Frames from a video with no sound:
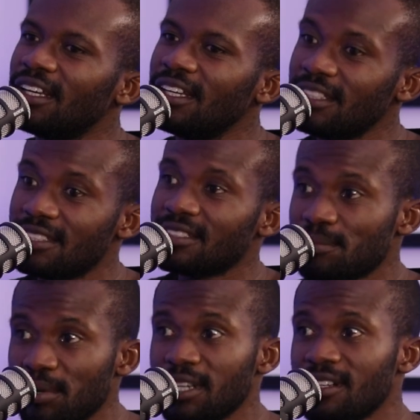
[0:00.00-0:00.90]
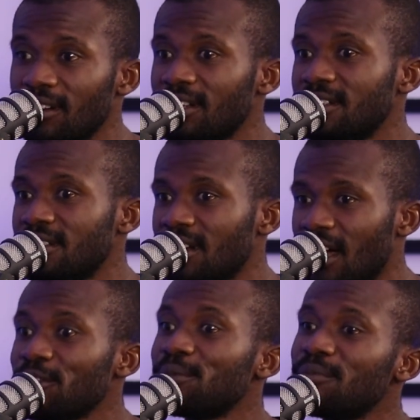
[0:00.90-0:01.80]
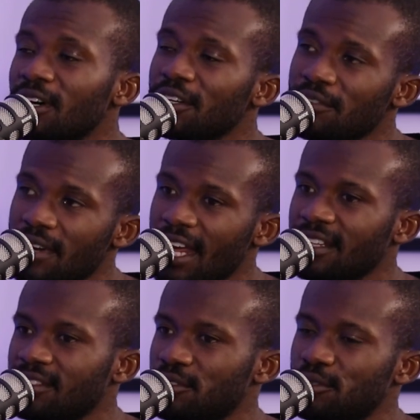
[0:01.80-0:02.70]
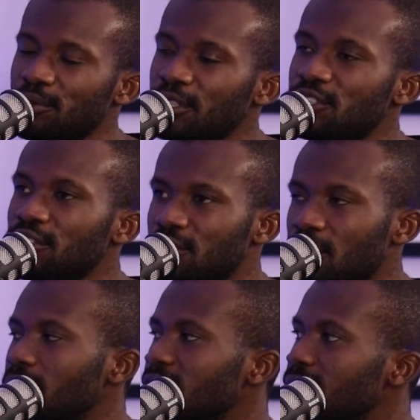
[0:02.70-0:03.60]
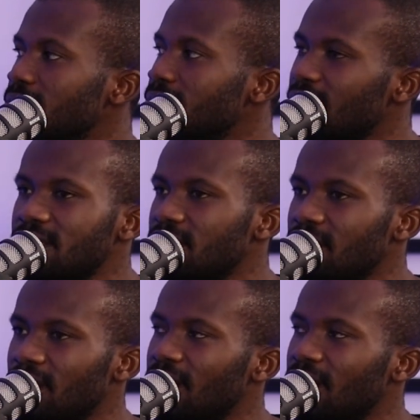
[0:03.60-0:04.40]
it's dependent on how the market reacts to what you're showing them. That's it.